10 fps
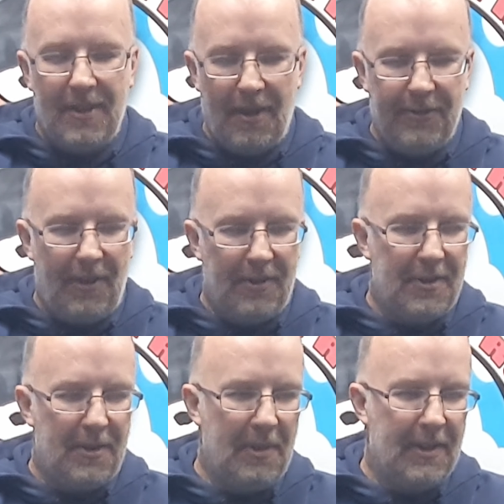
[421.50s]
I've got to
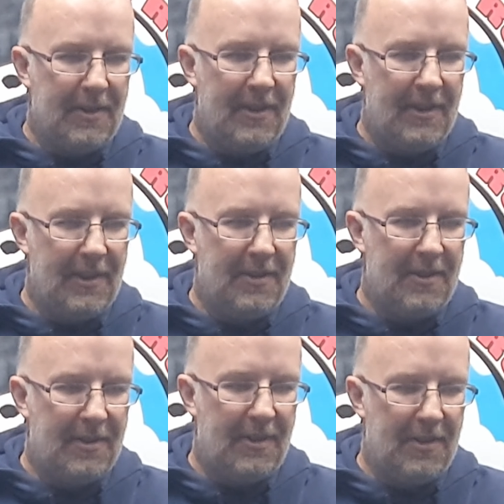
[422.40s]
admit, this
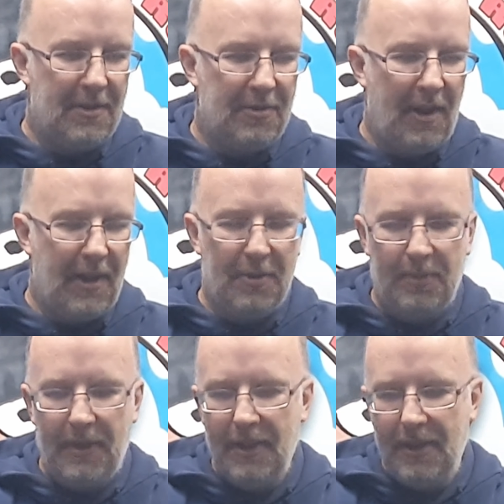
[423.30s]
is right up there.